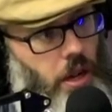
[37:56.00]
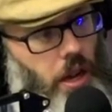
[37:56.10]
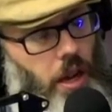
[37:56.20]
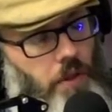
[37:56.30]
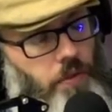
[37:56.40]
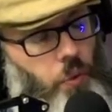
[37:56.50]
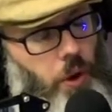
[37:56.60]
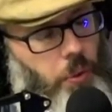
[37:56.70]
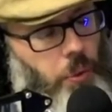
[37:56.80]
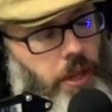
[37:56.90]
um,
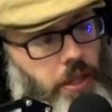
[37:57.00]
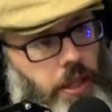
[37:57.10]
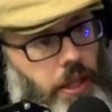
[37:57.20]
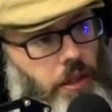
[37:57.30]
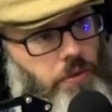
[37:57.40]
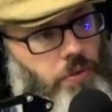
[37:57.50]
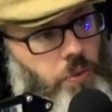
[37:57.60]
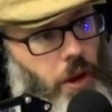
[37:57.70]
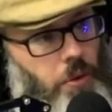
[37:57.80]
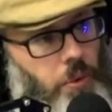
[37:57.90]
what what is he
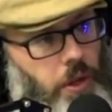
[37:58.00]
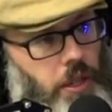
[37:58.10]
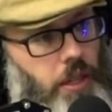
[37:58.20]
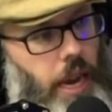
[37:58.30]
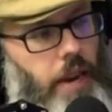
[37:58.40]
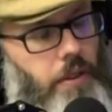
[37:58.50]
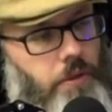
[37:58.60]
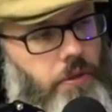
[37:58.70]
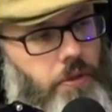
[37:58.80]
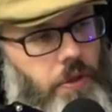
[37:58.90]
what what kind
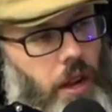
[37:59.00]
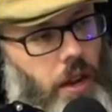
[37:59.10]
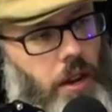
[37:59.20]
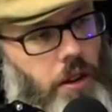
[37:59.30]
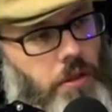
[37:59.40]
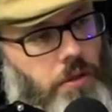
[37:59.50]
of uh,